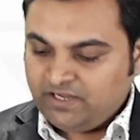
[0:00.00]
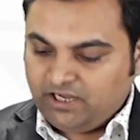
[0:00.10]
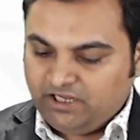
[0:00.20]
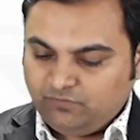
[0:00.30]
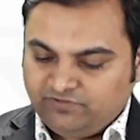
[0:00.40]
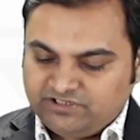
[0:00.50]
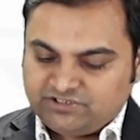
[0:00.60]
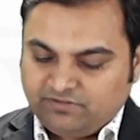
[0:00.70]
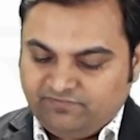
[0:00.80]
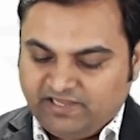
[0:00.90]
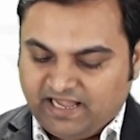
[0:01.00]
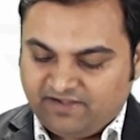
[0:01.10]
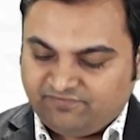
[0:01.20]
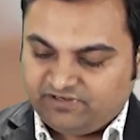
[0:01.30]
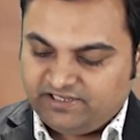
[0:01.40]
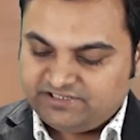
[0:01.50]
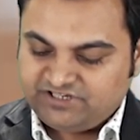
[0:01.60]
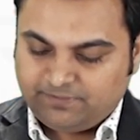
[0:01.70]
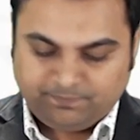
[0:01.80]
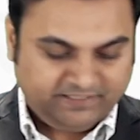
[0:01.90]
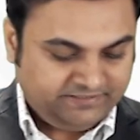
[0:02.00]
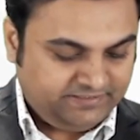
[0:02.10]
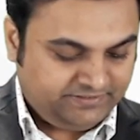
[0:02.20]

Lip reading: in which we have a jig plate